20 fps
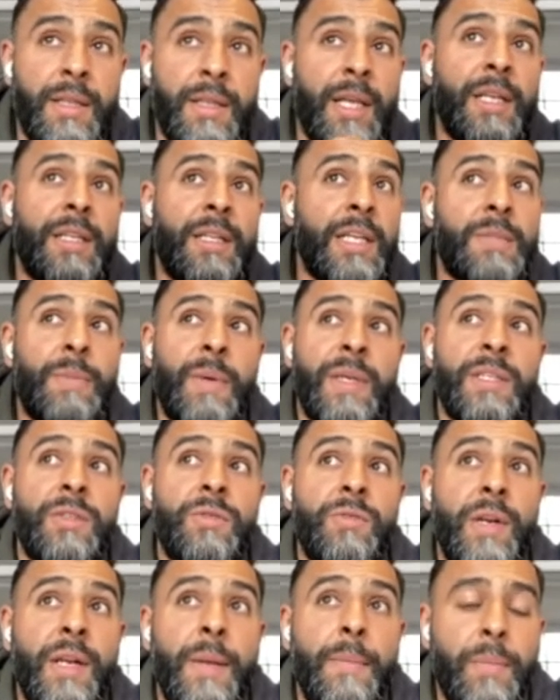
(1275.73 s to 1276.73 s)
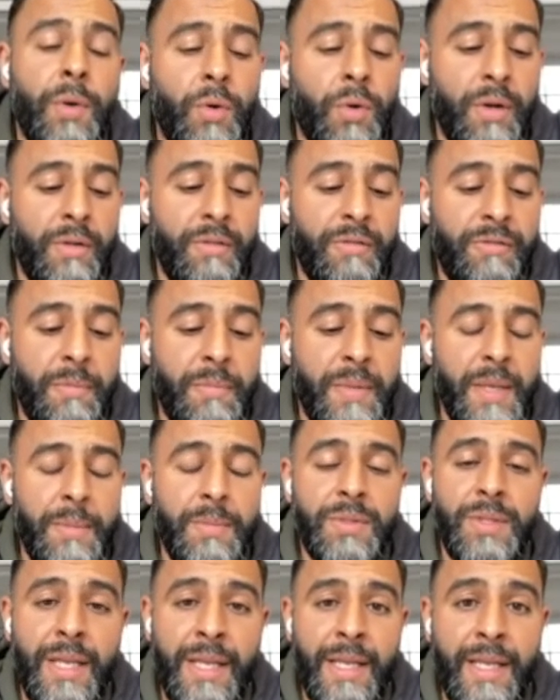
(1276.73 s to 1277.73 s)
that space is really important for
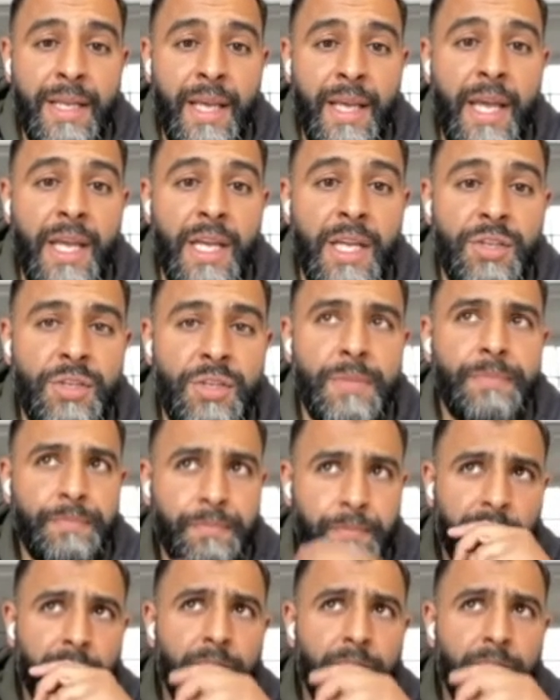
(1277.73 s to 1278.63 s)
people to engage,